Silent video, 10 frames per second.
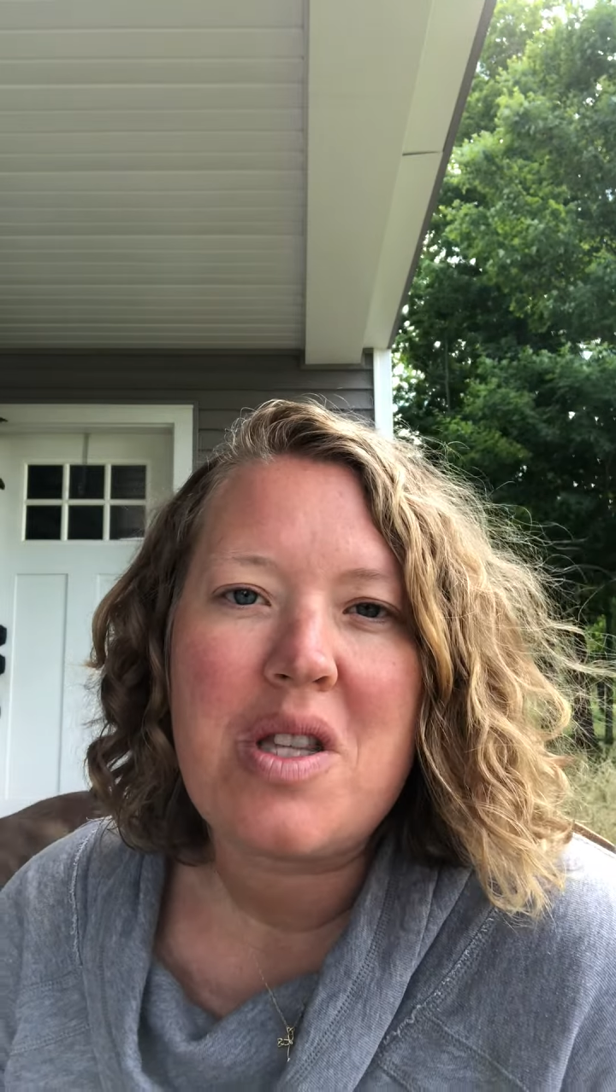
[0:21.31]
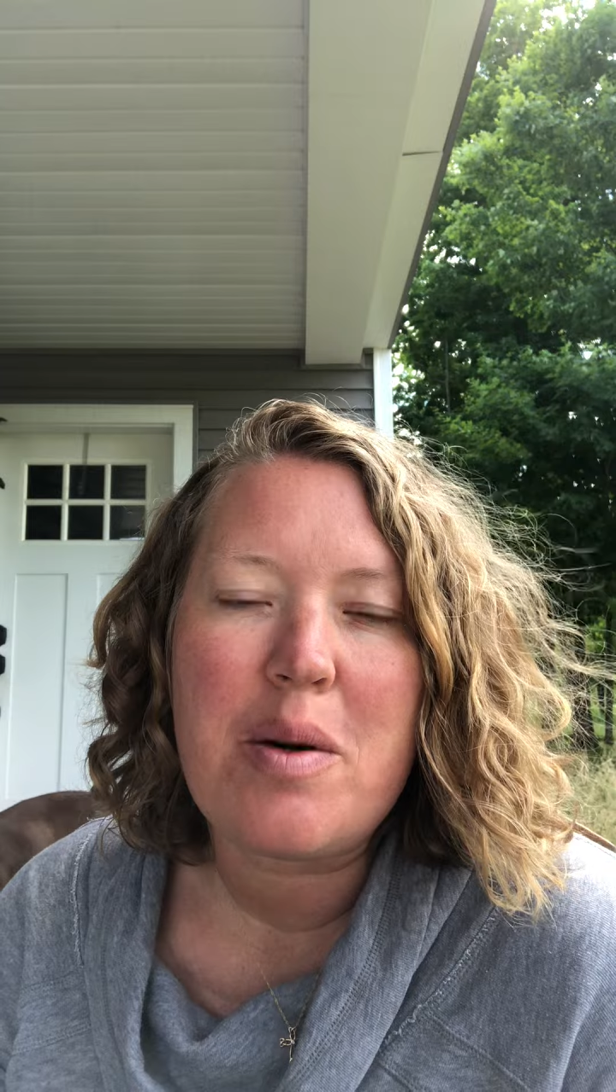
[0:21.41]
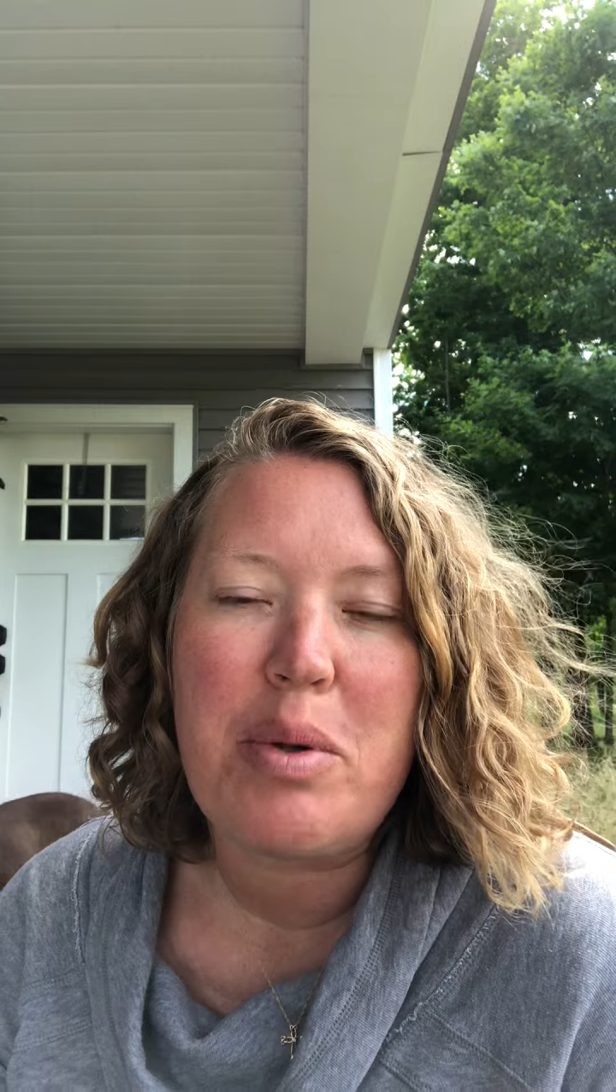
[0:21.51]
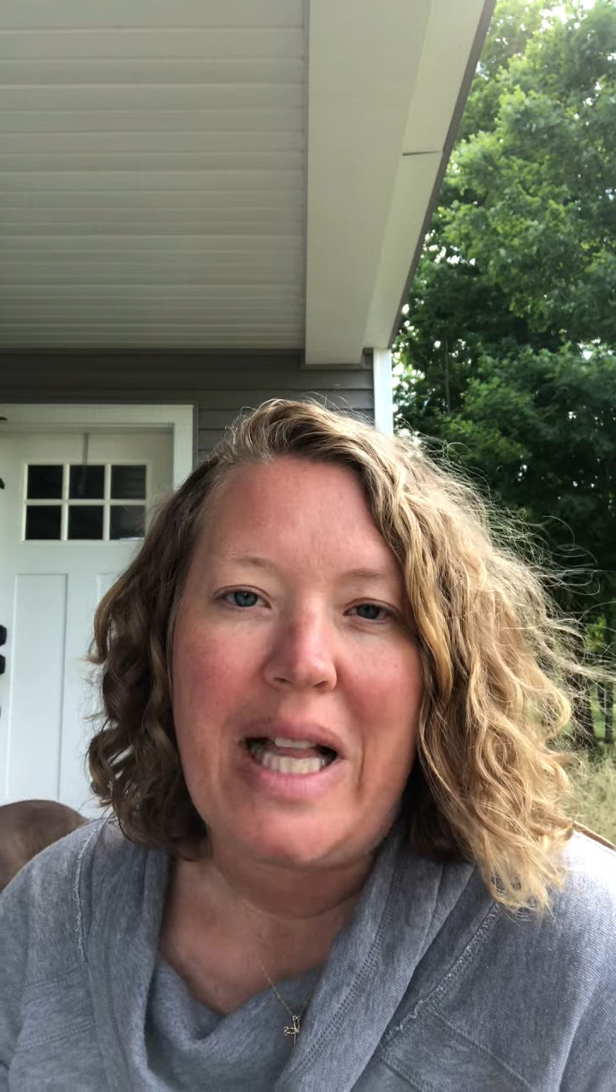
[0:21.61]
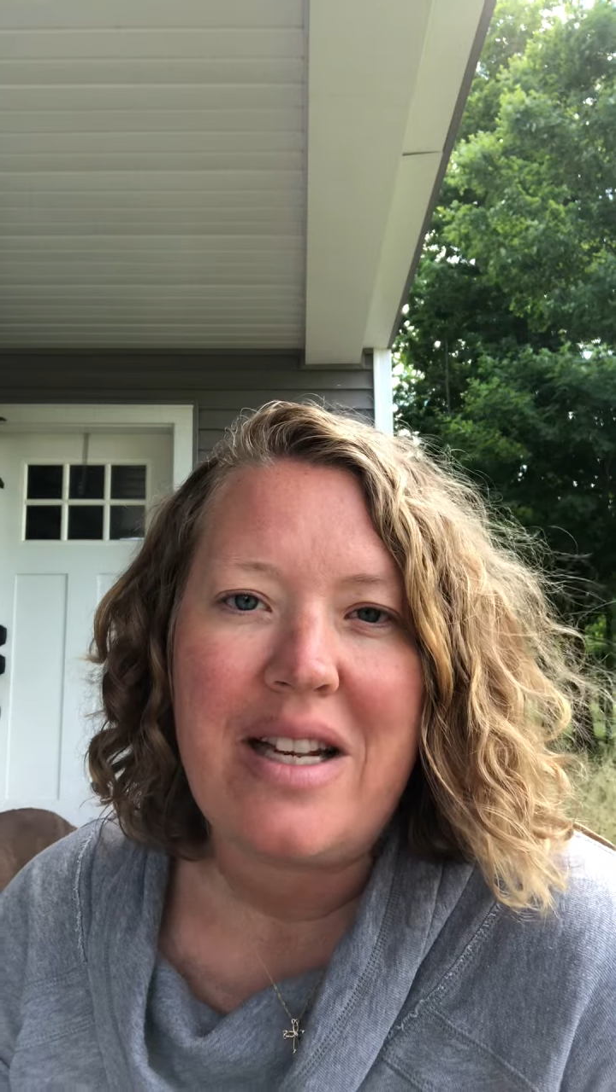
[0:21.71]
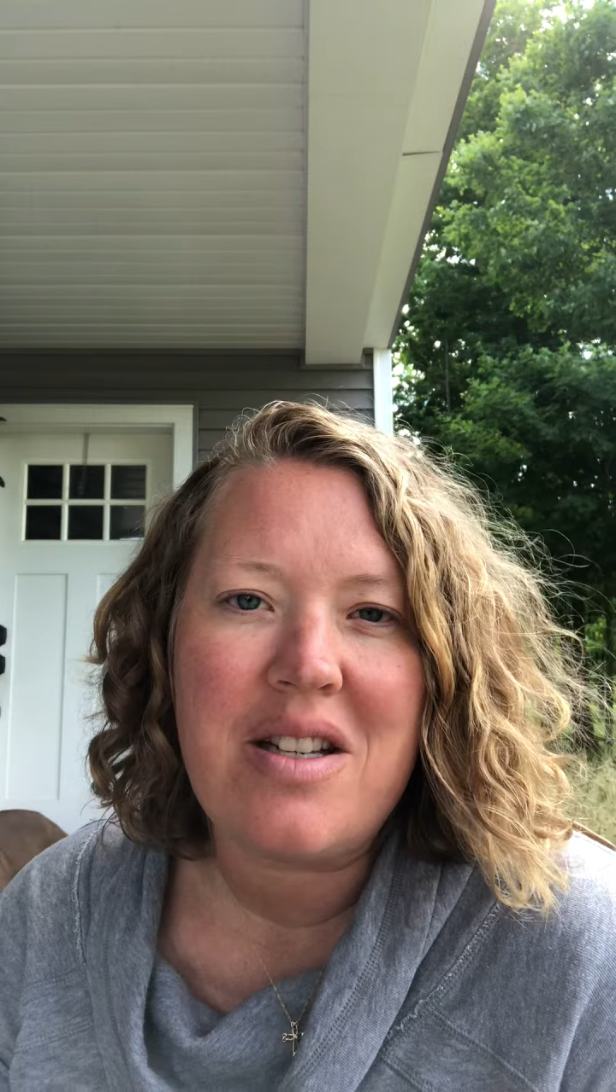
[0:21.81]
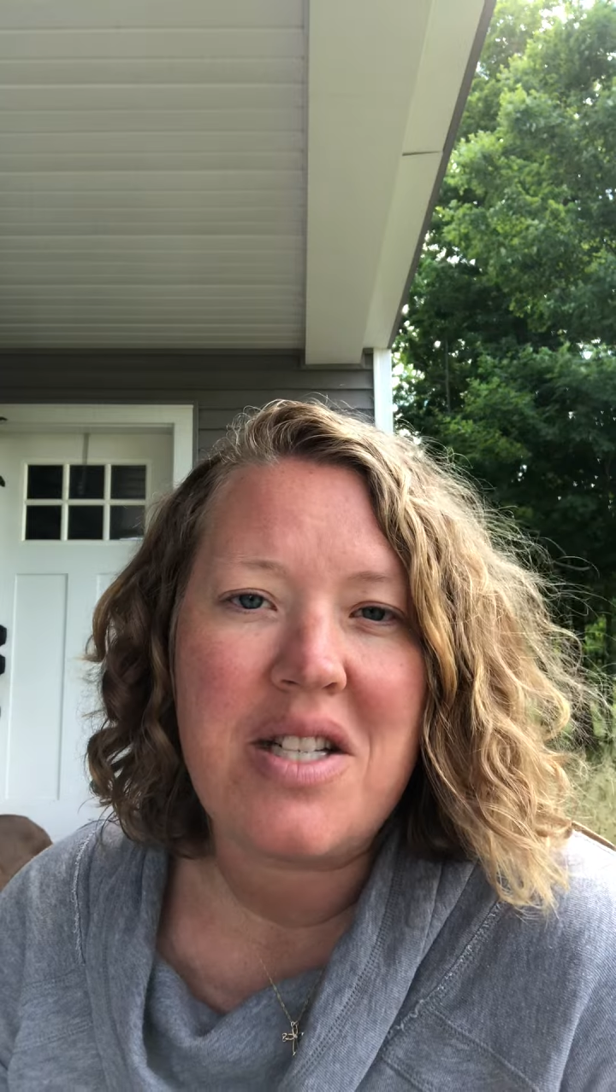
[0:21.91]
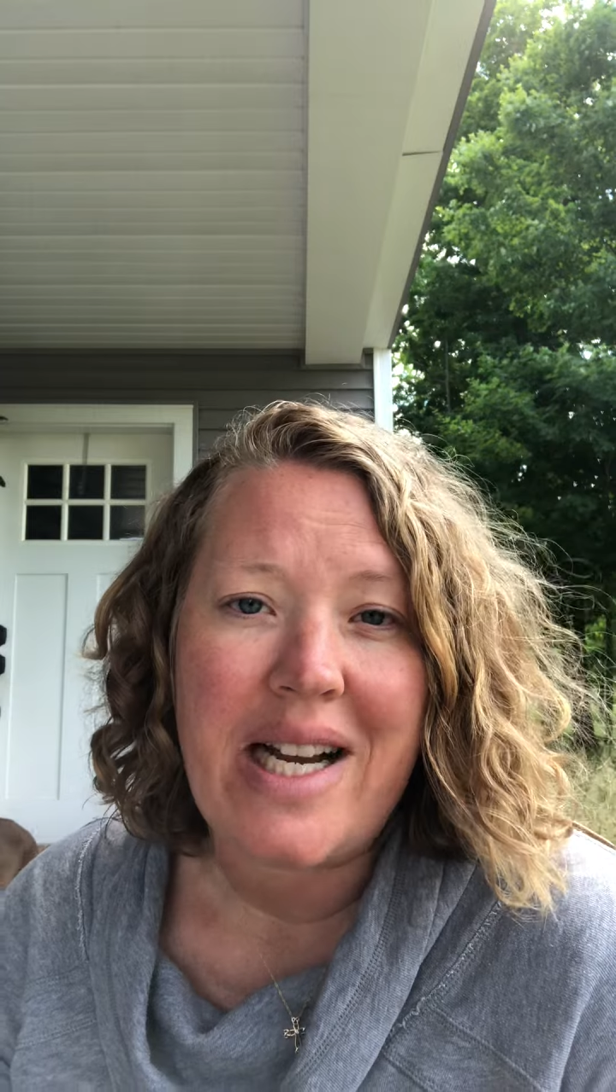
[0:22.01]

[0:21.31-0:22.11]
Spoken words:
the blend